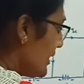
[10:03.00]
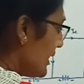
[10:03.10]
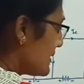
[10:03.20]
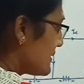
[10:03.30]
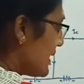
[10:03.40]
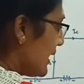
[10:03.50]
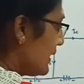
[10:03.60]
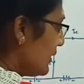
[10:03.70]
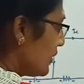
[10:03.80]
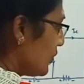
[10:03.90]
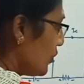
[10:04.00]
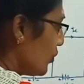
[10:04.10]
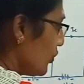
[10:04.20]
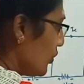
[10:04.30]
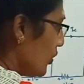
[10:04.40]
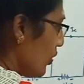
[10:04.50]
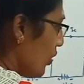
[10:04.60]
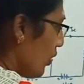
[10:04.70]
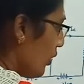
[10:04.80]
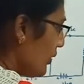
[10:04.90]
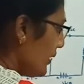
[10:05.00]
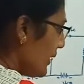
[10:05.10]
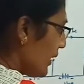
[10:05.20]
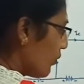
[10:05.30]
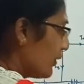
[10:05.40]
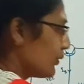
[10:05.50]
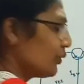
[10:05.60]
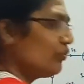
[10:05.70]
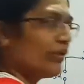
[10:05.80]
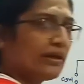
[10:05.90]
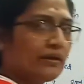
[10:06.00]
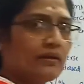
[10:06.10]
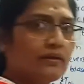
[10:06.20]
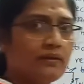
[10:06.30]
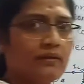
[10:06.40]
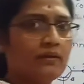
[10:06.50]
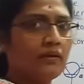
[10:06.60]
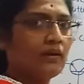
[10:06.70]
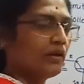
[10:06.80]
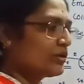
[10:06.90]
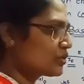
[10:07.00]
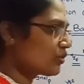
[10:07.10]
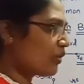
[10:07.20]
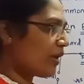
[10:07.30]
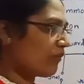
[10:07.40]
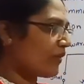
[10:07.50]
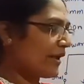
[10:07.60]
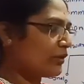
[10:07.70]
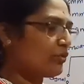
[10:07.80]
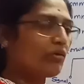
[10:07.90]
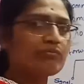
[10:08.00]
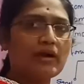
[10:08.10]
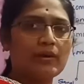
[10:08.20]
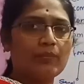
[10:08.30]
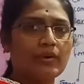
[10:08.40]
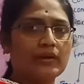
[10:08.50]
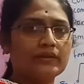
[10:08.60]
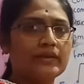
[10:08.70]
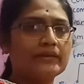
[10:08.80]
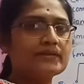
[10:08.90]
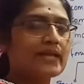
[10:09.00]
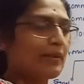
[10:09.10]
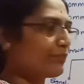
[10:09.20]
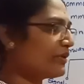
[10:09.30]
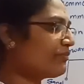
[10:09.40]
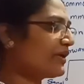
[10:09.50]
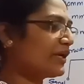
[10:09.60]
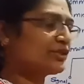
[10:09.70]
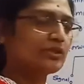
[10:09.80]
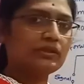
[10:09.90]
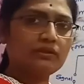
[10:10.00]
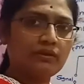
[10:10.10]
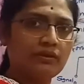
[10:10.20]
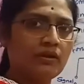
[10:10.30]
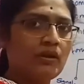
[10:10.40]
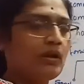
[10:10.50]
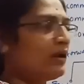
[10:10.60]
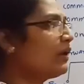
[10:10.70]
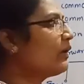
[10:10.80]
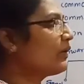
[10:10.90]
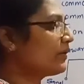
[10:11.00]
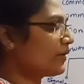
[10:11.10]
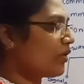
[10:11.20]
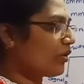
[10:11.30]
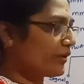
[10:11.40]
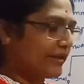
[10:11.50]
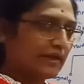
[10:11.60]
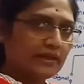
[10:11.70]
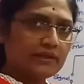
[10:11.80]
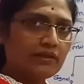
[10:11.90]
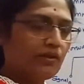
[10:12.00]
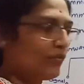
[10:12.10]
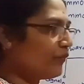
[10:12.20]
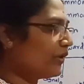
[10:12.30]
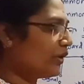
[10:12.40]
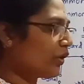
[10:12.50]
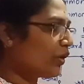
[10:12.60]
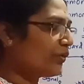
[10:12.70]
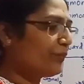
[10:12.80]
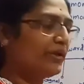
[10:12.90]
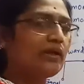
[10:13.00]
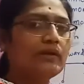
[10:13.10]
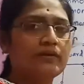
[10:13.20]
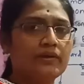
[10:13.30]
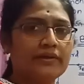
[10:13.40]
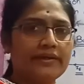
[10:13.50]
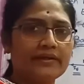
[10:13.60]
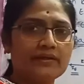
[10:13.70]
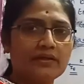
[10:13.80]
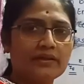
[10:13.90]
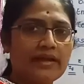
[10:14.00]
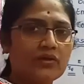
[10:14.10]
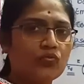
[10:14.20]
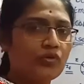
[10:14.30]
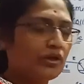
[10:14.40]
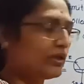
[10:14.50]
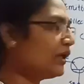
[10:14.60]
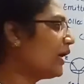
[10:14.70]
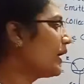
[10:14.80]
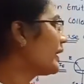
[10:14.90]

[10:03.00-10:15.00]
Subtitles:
be less than or equal to 1. So value of alpha, that is amplification or gain, will not be greater than 1